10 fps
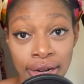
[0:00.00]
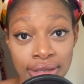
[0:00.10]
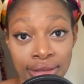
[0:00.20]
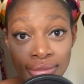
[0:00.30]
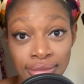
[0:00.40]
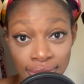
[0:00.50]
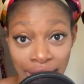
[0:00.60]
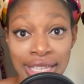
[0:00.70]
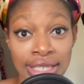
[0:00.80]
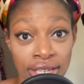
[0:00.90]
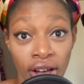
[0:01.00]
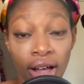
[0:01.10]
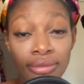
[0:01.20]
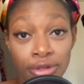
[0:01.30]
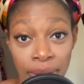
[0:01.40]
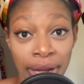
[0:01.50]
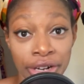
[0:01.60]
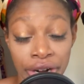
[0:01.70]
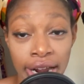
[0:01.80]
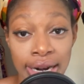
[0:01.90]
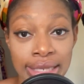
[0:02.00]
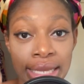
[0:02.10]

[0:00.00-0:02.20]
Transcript: their ears. I see y'all, scrub behind your